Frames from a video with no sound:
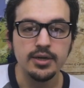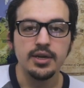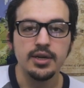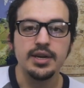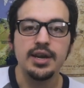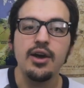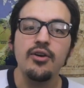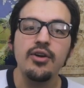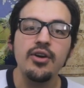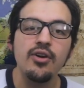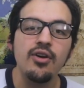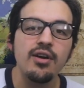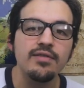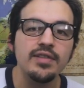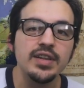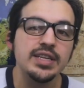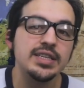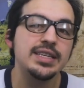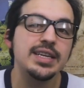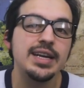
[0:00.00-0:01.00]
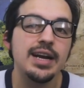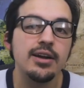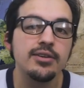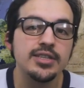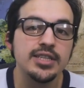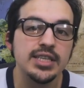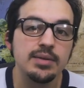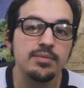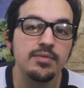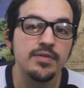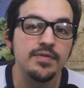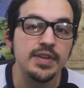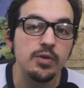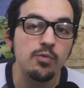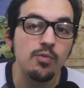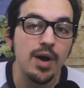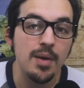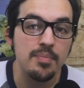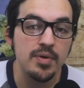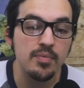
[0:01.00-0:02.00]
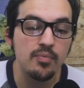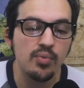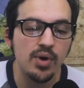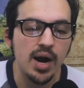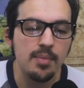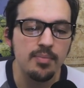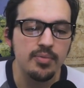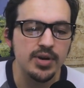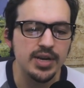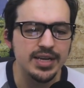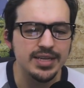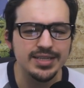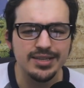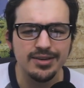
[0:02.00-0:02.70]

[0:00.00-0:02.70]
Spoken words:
Now here I've listed out some of the weapon properties.